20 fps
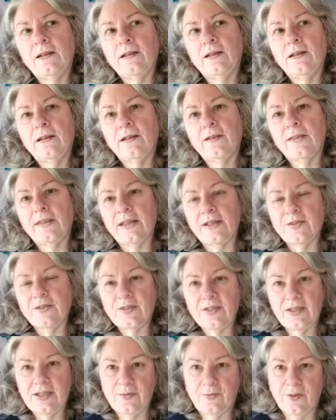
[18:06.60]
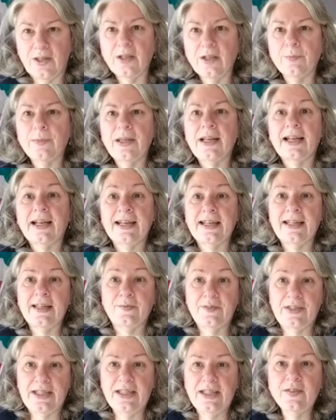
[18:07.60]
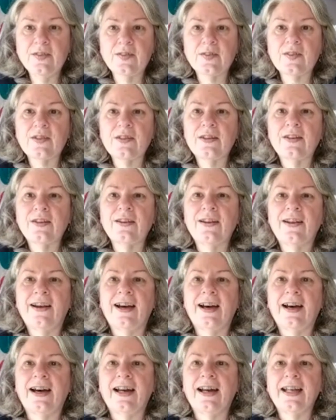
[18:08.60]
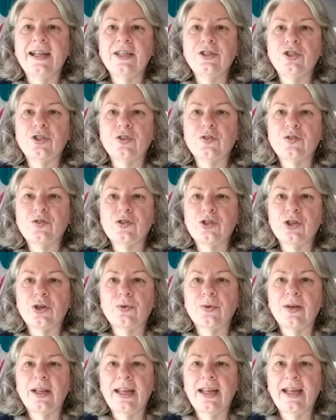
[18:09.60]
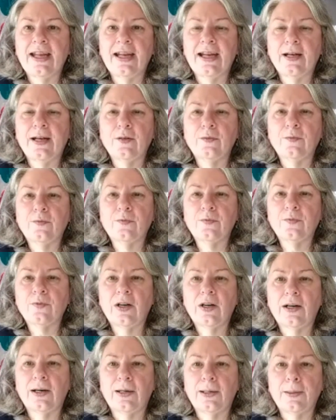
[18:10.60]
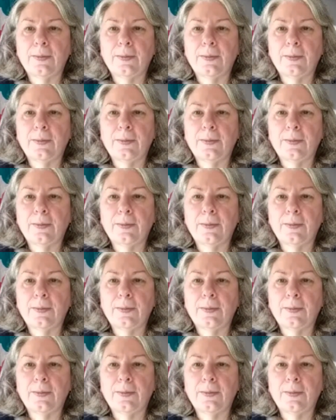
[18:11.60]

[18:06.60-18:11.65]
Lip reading: things in development. I have dates. I just don't have, I